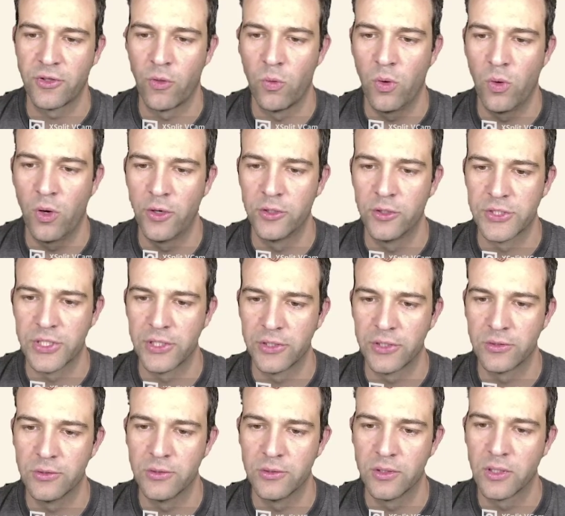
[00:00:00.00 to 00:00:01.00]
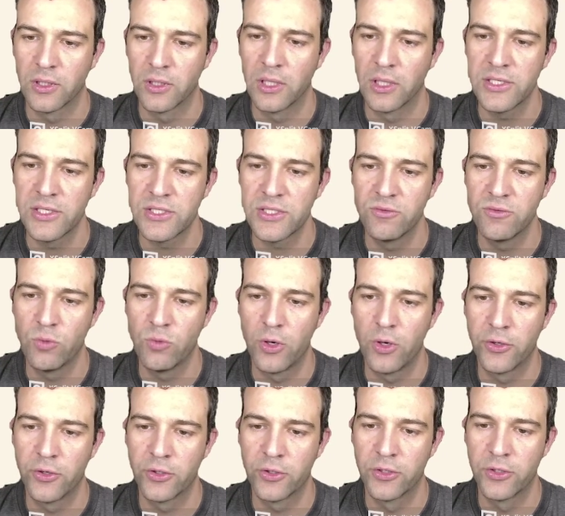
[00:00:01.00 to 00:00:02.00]
water cycle, a glass of
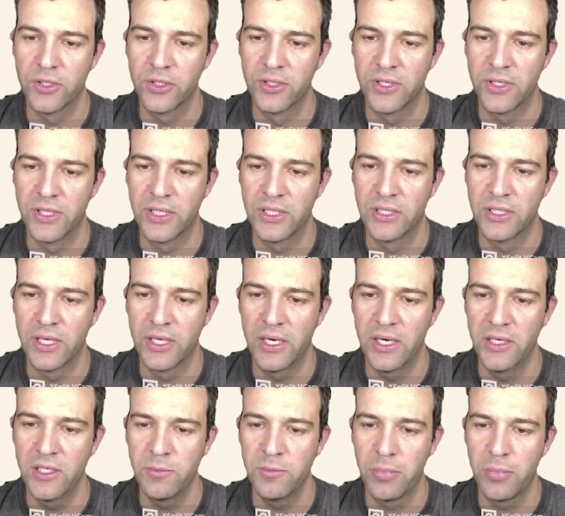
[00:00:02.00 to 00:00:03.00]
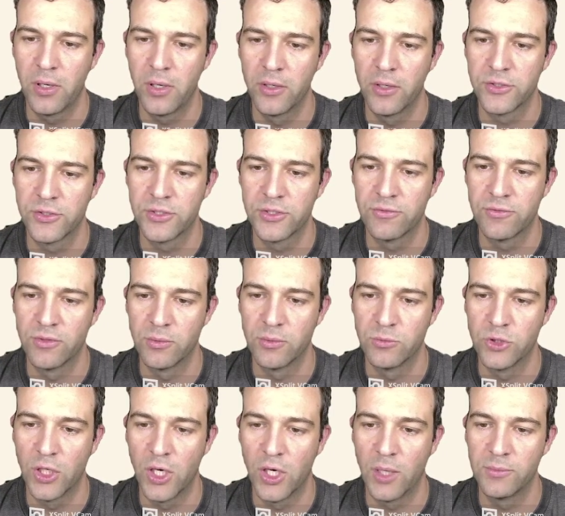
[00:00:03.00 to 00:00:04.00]
water could contain tiny parts from
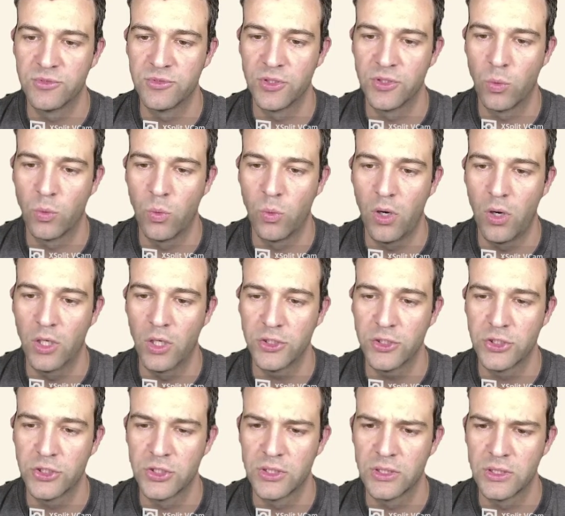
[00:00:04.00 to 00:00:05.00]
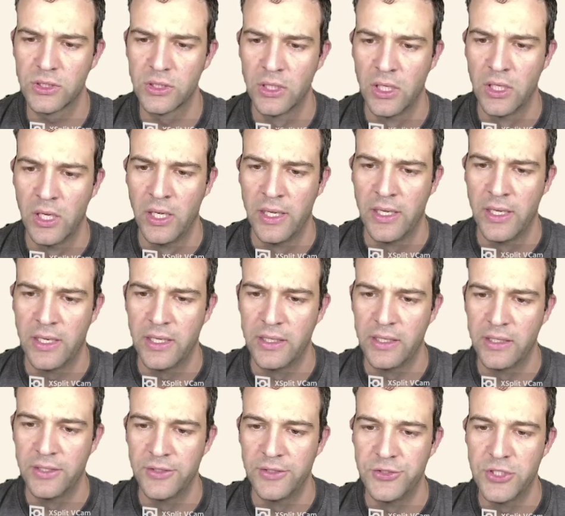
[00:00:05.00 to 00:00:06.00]
drops that washed
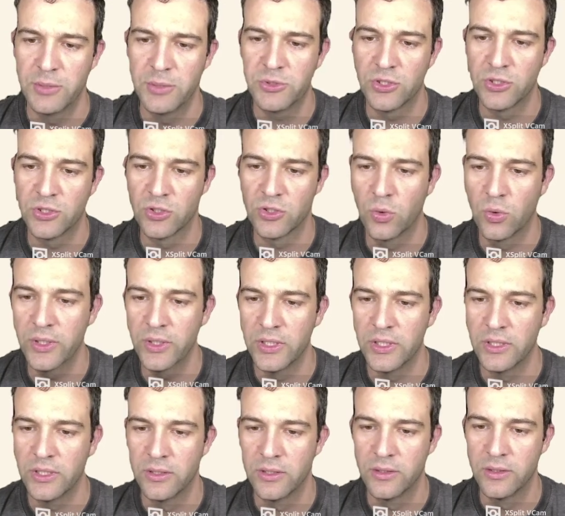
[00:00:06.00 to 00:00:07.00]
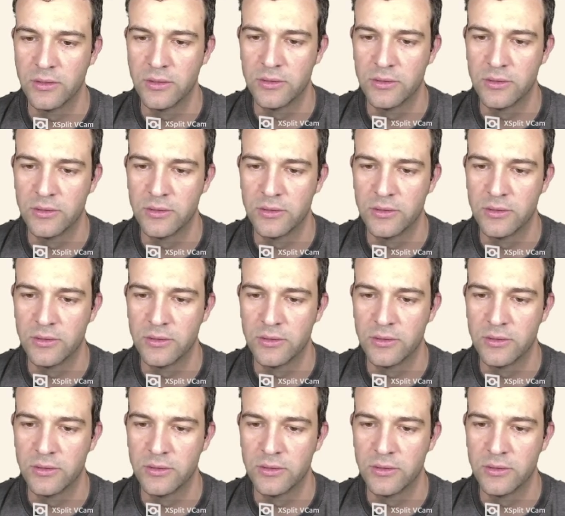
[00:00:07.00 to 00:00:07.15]
an Egyptian queen